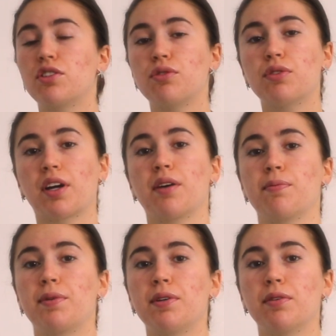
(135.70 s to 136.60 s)
to the
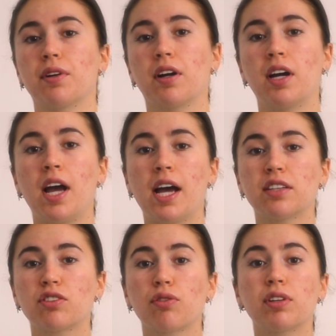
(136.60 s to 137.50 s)
computer,
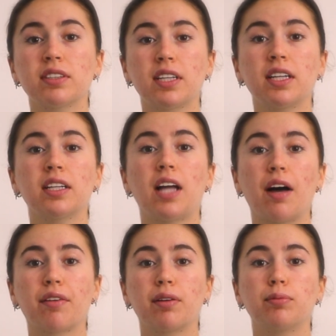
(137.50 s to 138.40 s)
and so this can
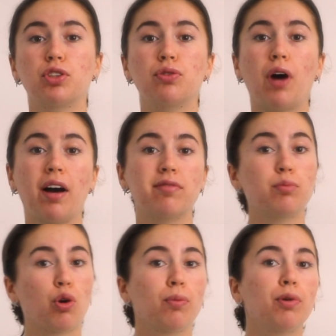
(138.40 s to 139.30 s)
allow them to have
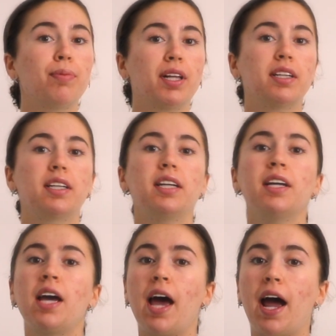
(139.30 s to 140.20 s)
more
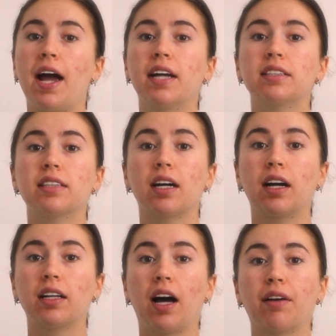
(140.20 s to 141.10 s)
mobility and
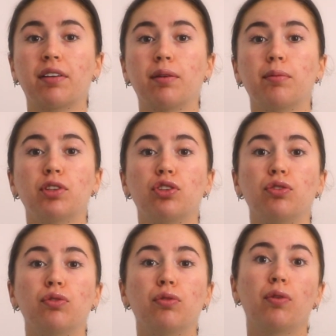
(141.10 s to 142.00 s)
allow them
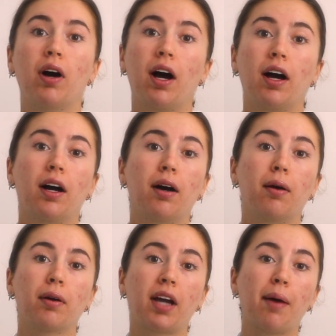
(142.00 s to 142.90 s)
to
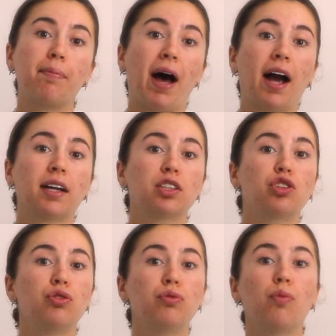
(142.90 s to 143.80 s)
get back
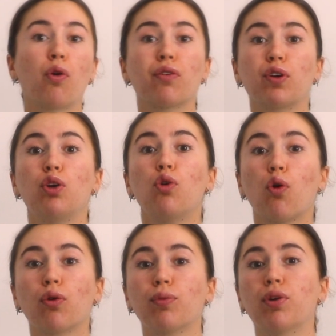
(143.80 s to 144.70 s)
to more of a
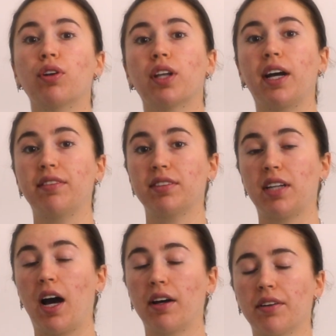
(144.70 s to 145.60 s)
normal
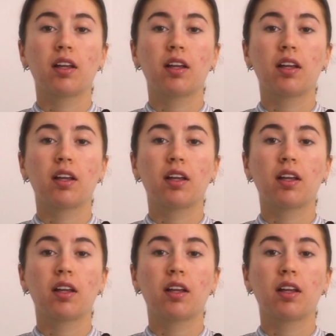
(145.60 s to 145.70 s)
lifestyle.